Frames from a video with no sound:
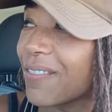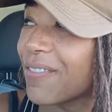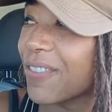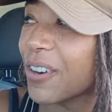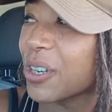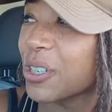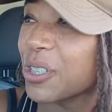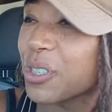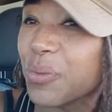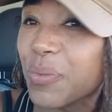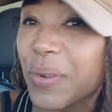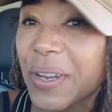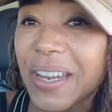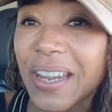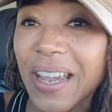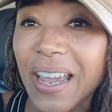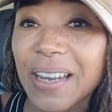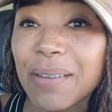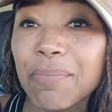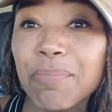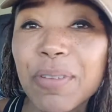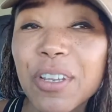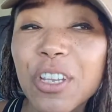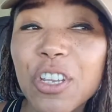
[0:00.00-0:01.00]
first week
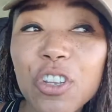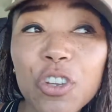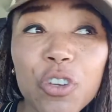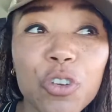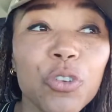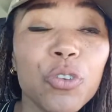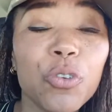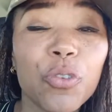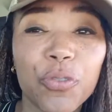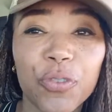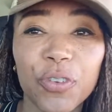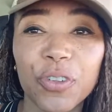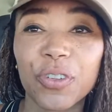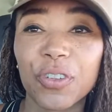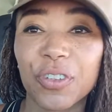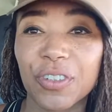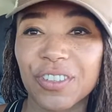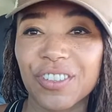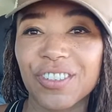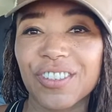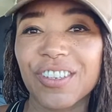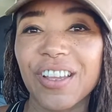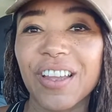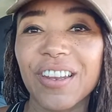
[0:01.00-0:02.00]
and beautiful
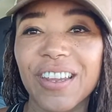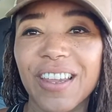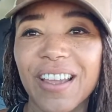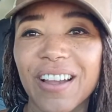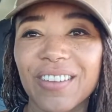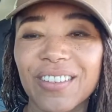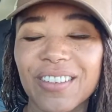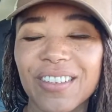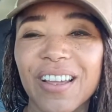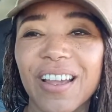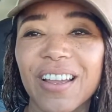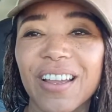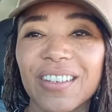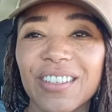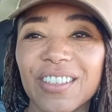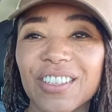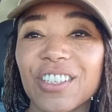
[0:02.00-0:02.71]
and sunny outside.